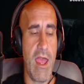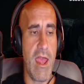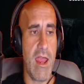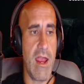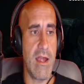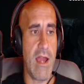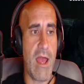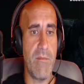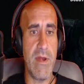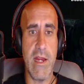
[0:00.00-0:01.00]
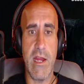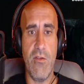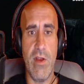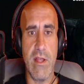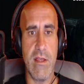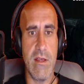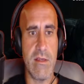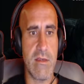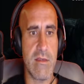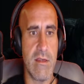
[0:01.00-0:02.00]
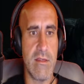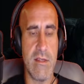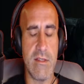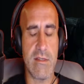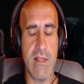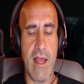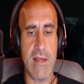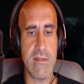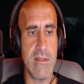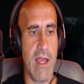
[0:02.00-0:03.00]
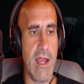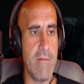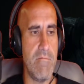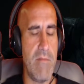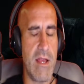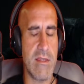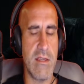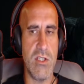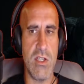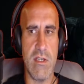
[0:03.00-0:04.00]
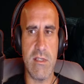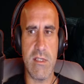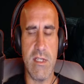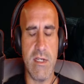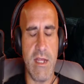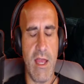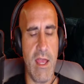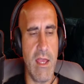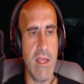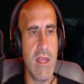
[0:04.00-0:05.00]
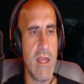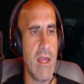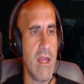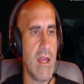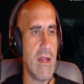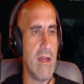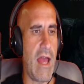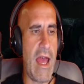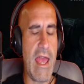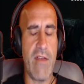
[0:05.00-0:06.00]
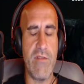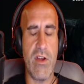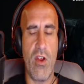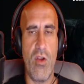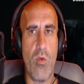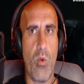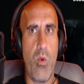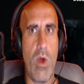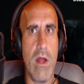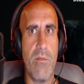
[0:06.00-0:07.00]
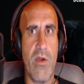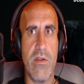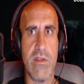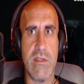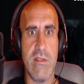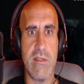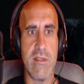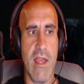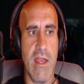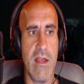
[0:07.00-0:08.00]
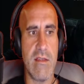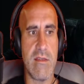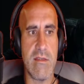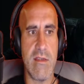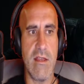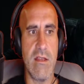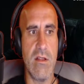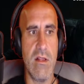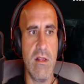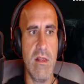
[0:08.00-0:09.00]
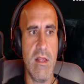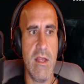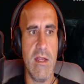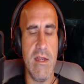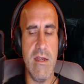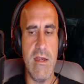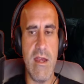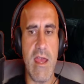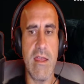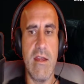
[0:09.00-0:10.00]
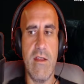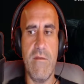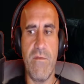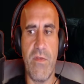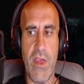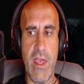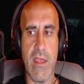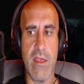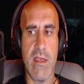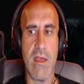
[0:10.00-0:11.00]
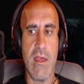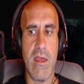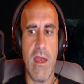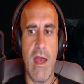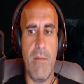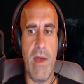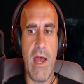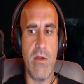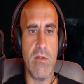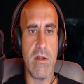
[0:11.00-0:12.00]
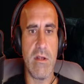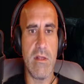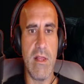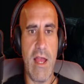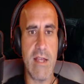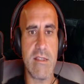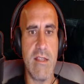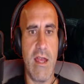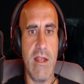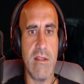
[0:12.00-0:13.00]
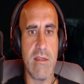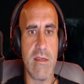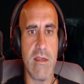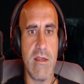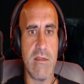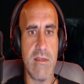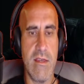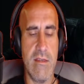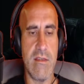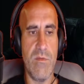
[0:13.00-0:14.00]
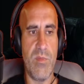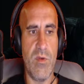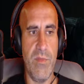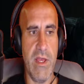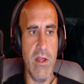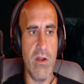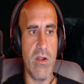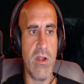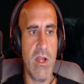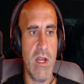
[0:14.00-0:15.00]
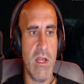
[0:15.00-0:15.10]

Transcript: And I've been hearing this since last night, messages today. I haven't heard one person say a single negative thing about last night's season premiere